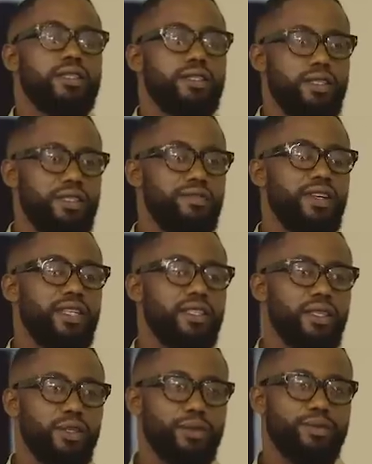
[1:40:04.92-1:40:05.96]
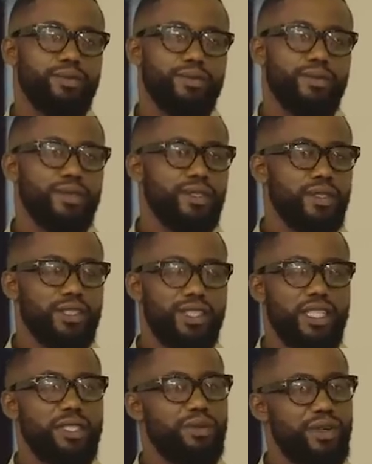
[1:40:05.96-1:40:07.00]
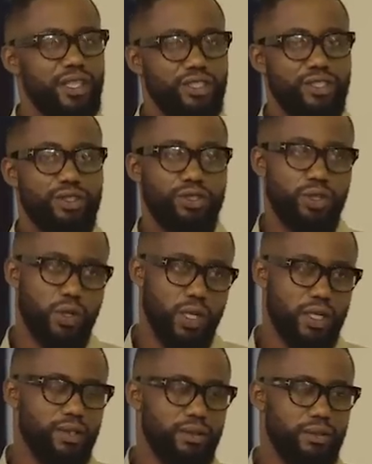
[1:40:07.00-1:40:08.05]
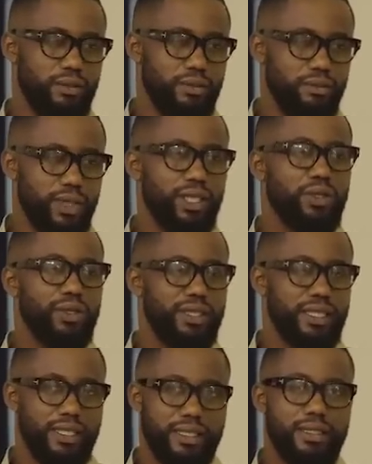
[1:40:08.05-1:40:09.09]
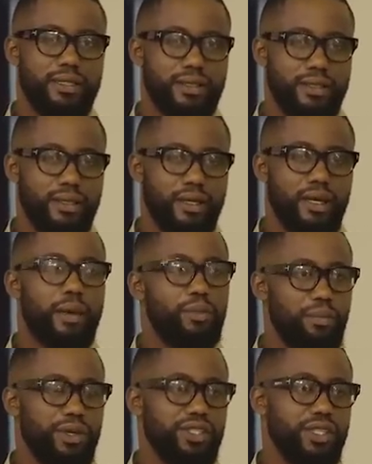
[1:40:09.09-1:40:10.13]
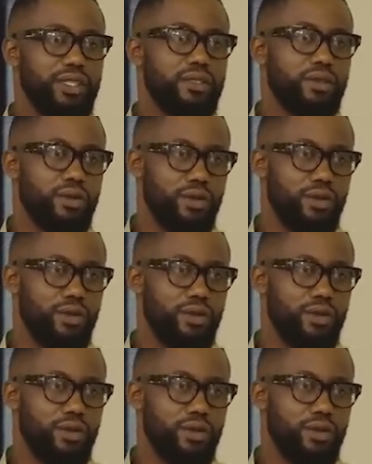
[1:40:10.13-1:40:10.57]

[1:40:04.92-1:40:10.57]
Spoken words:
She's fine now. She experienced shock. But the good thing is her blood pressure is